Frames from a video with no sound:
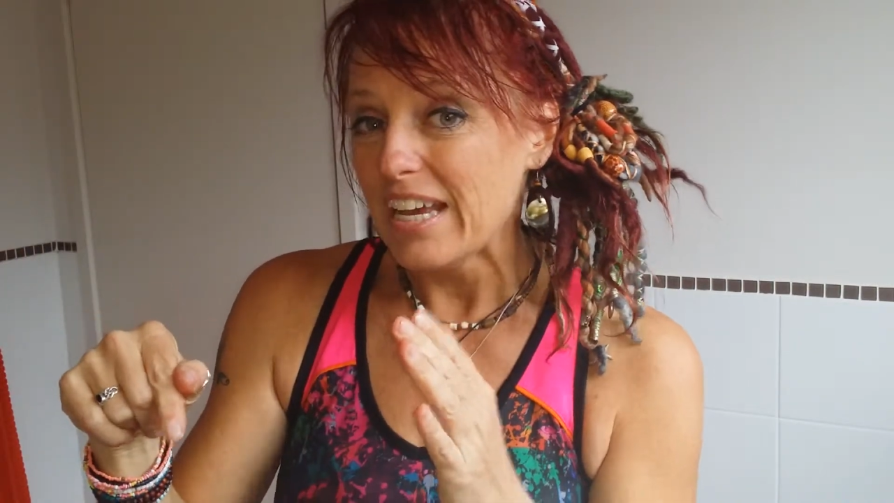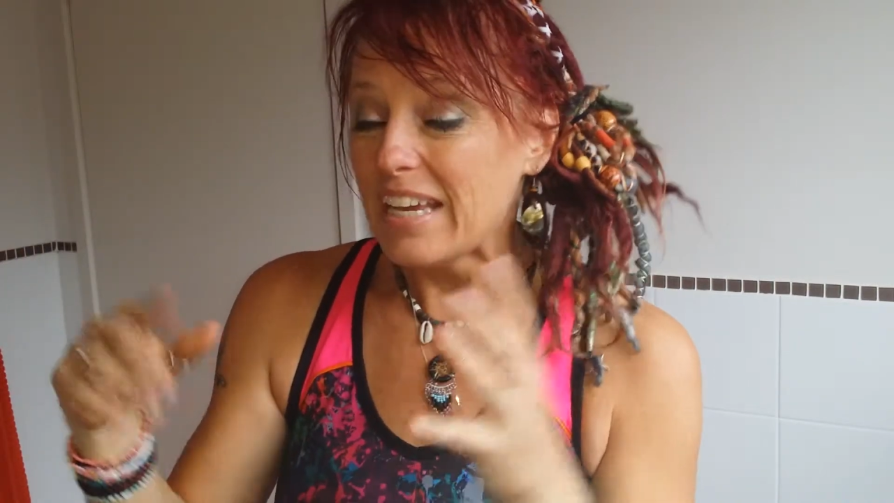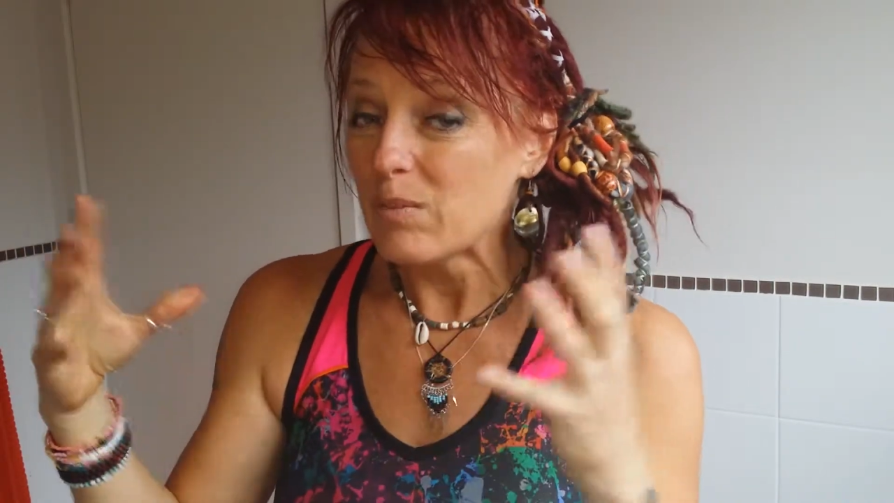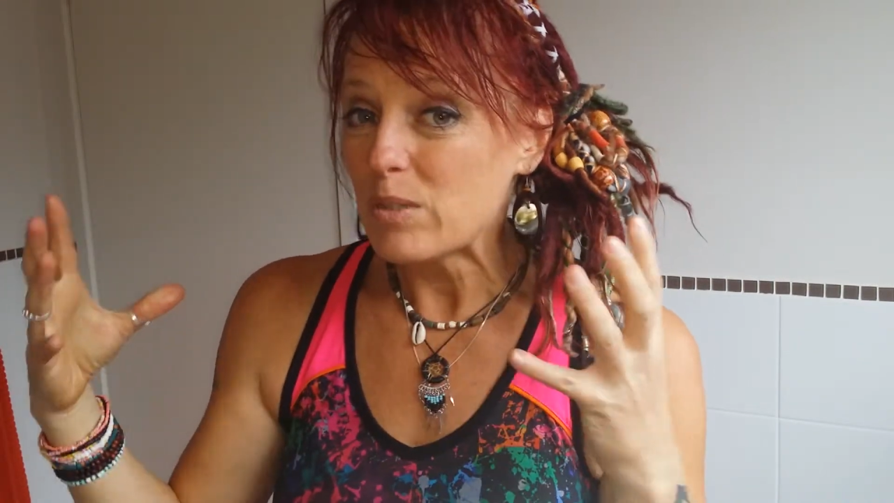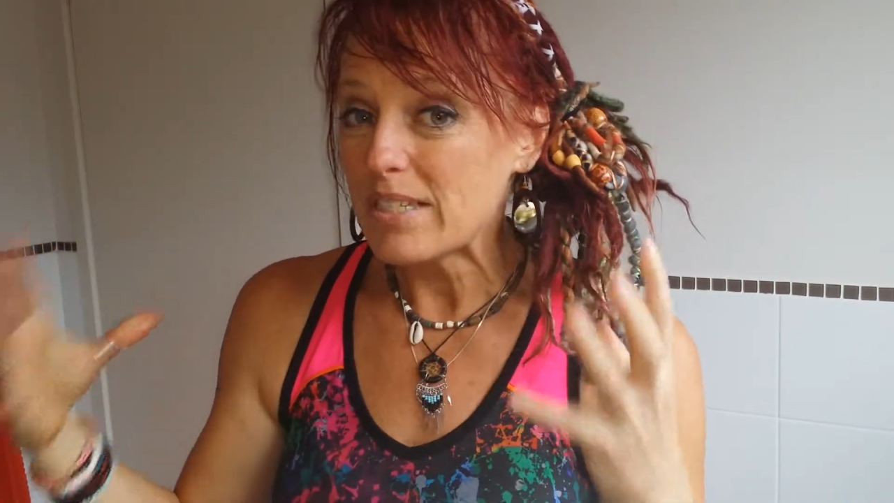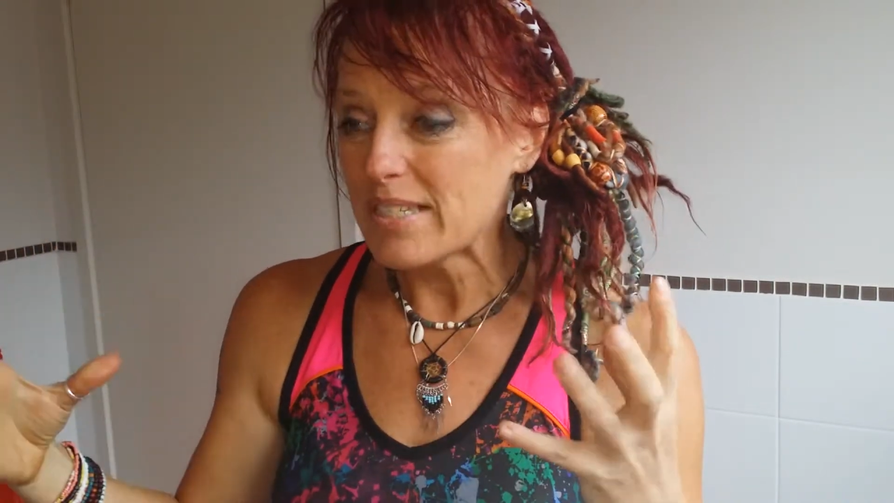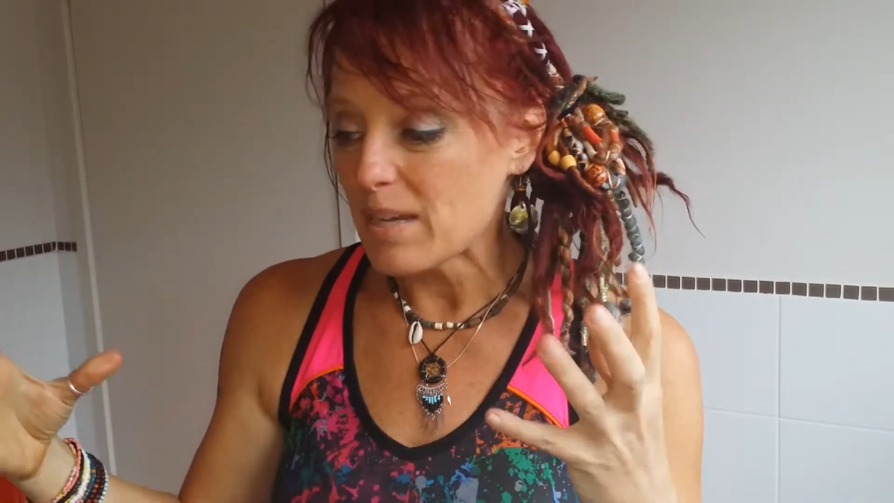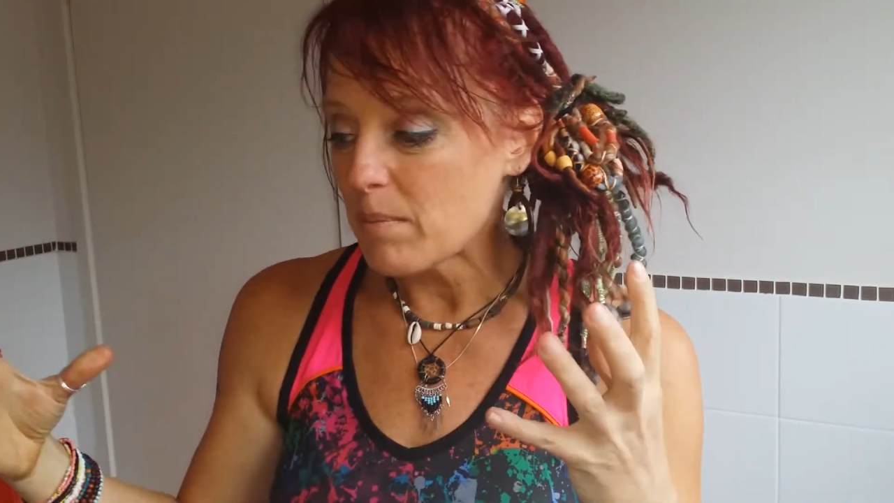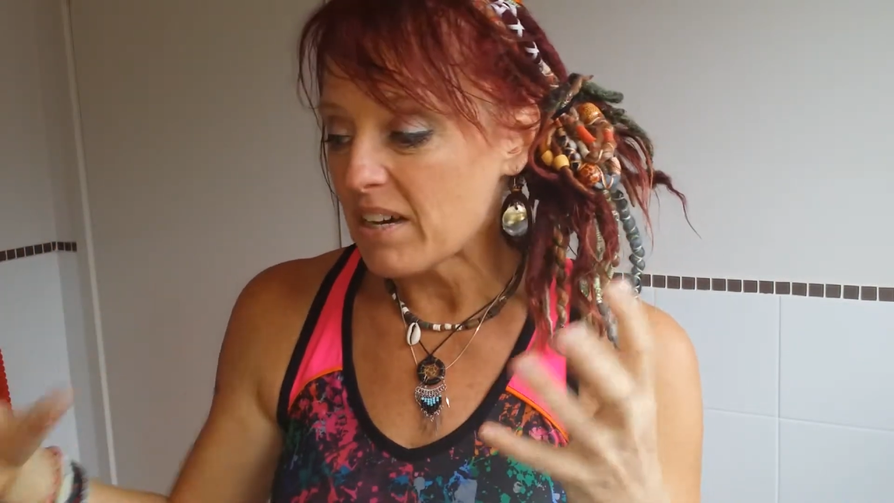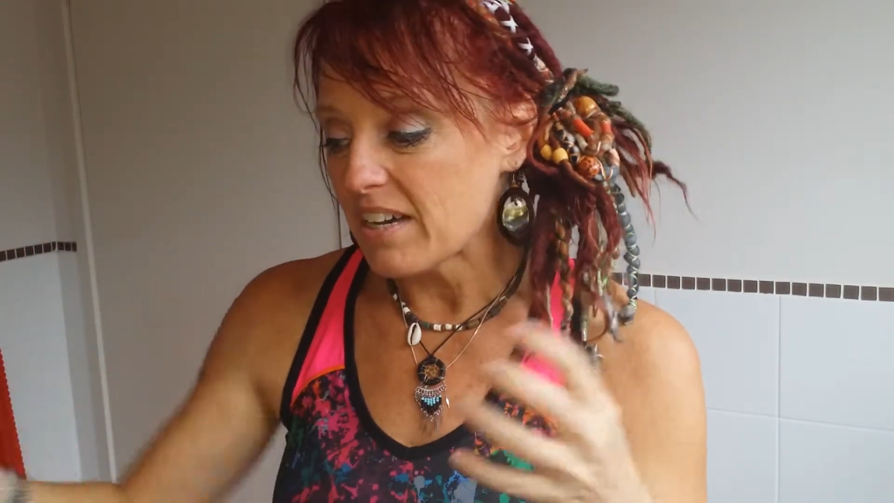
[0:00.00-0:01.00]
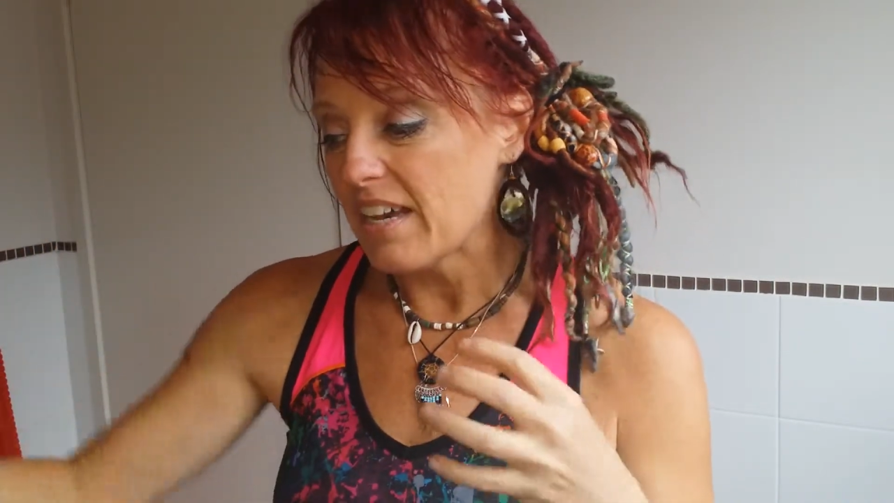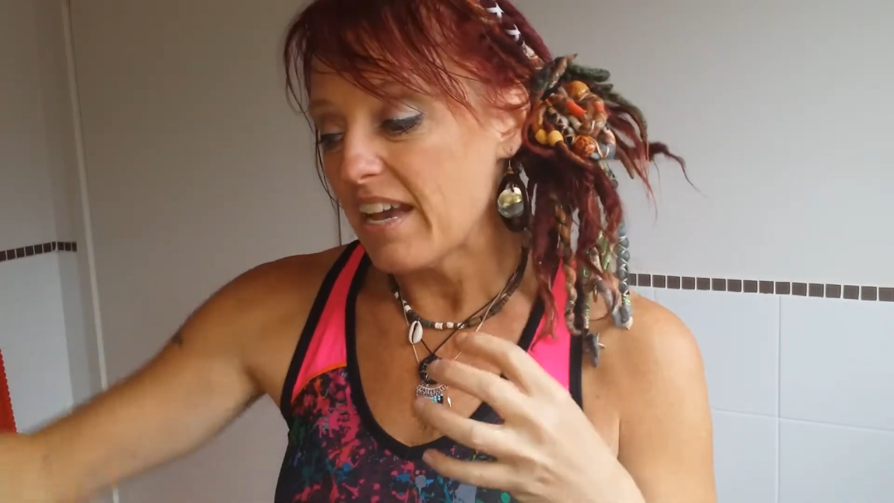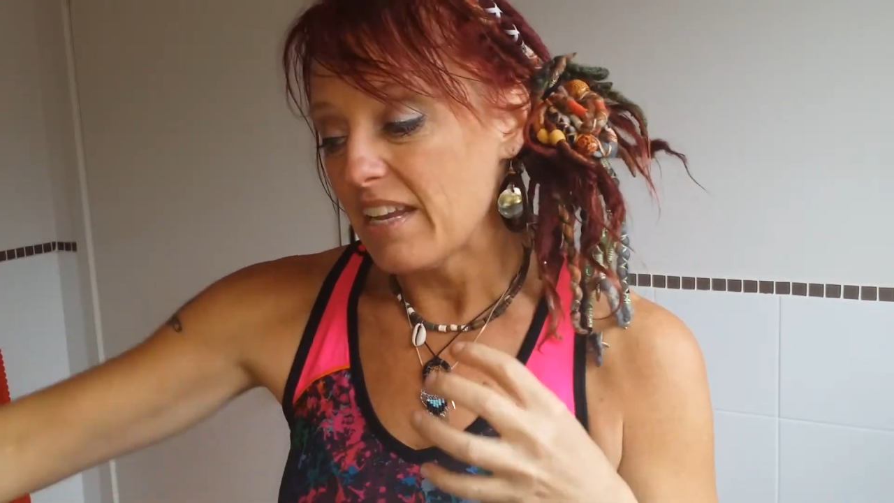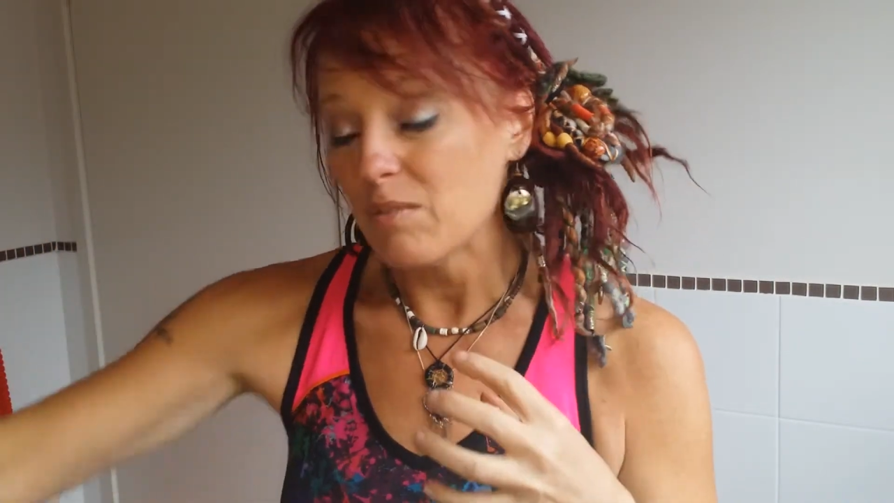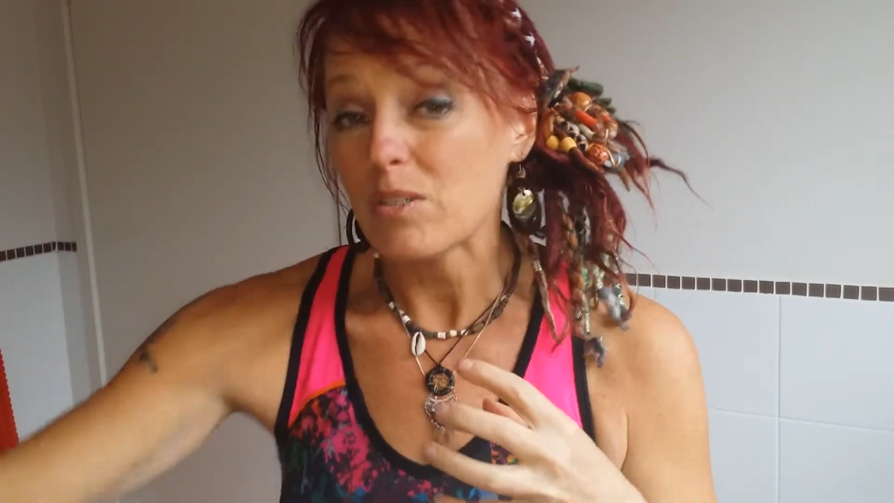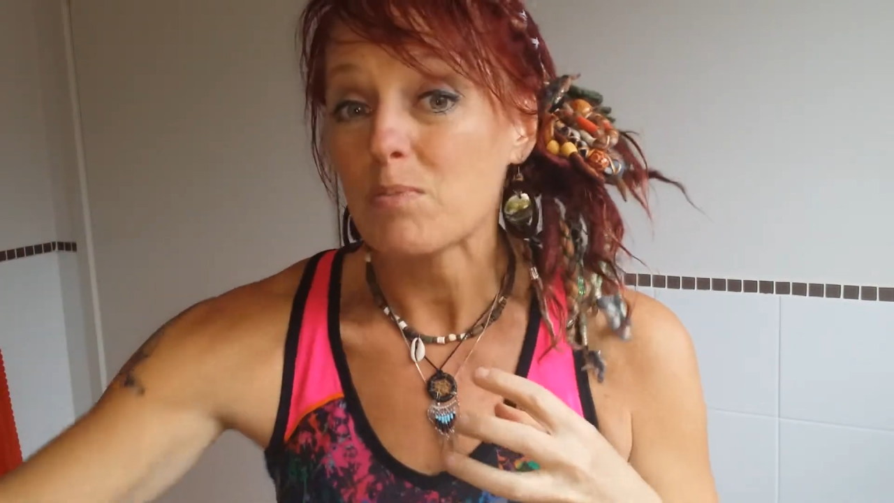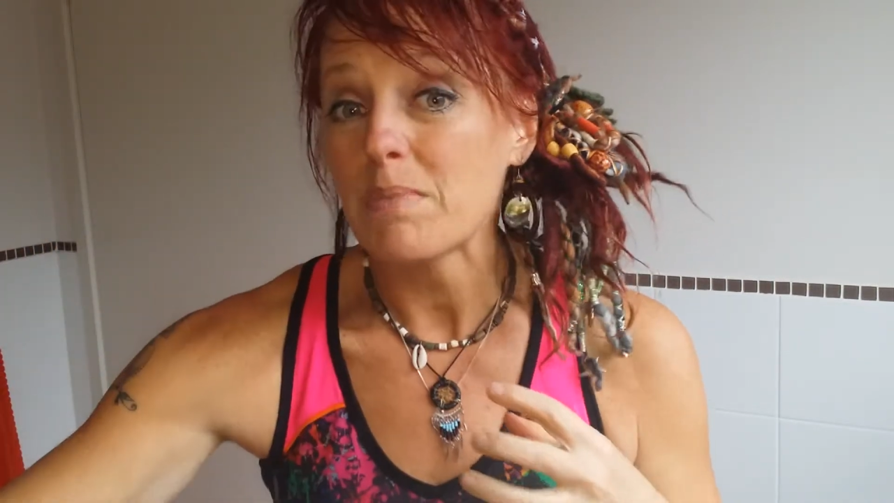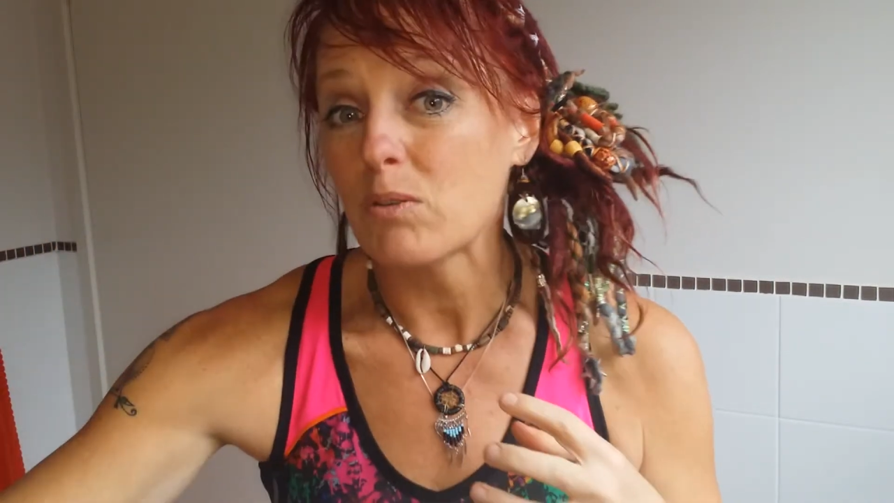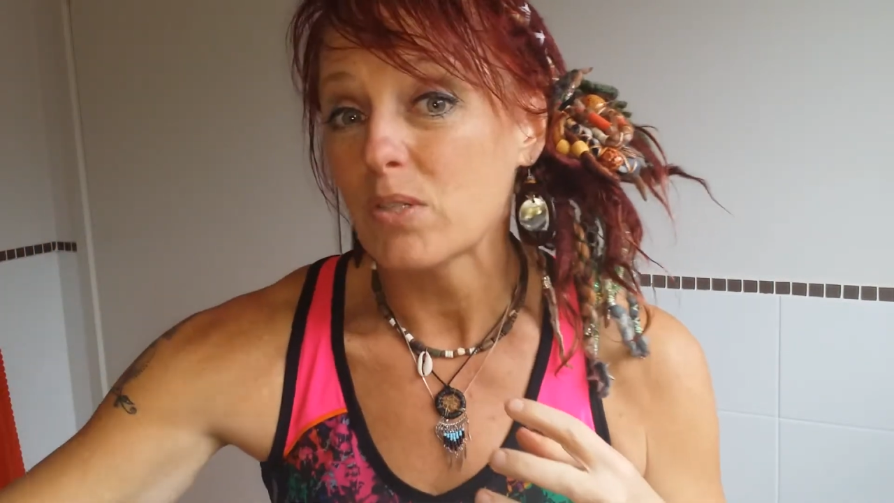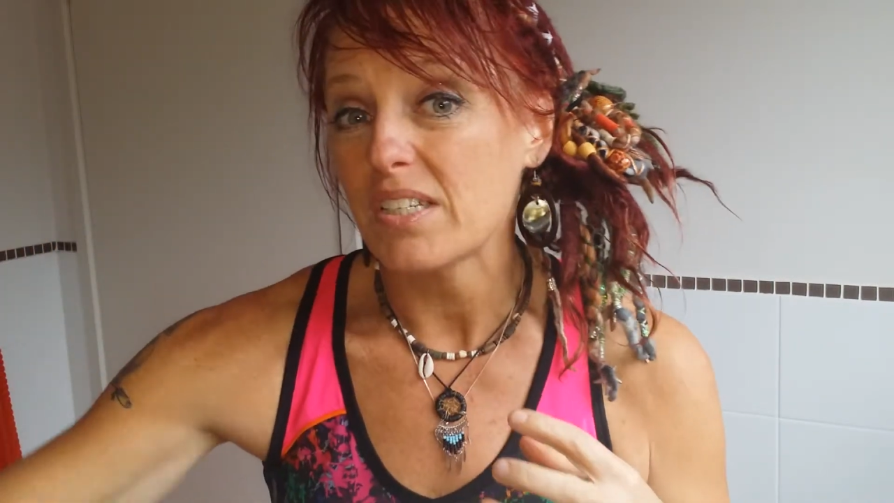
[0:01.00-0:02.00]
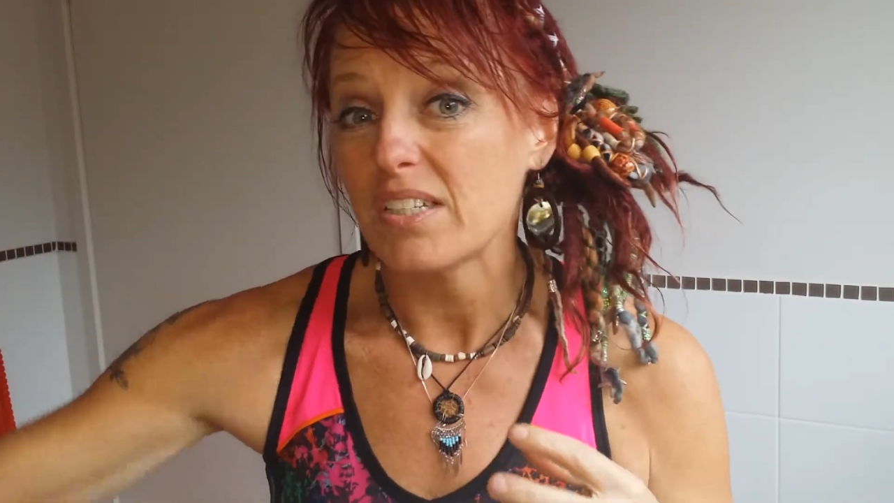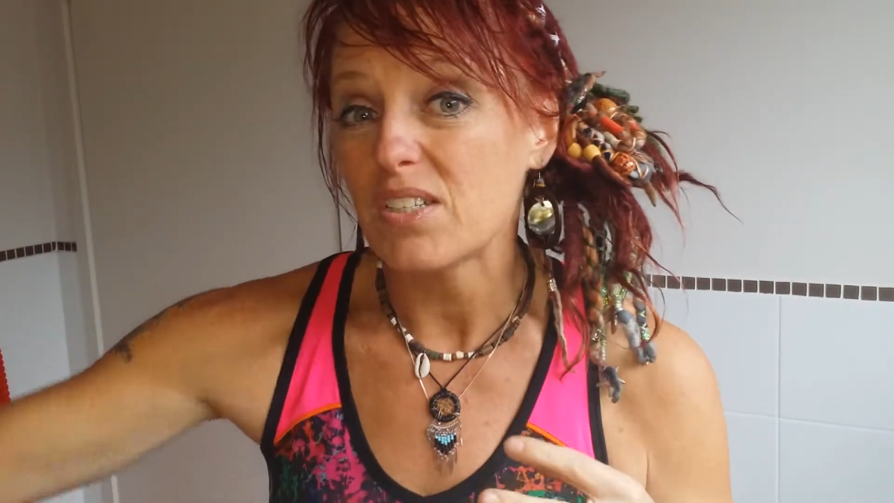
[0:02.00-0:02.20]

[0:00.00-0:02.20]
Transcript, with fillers: it was summer and it was melted.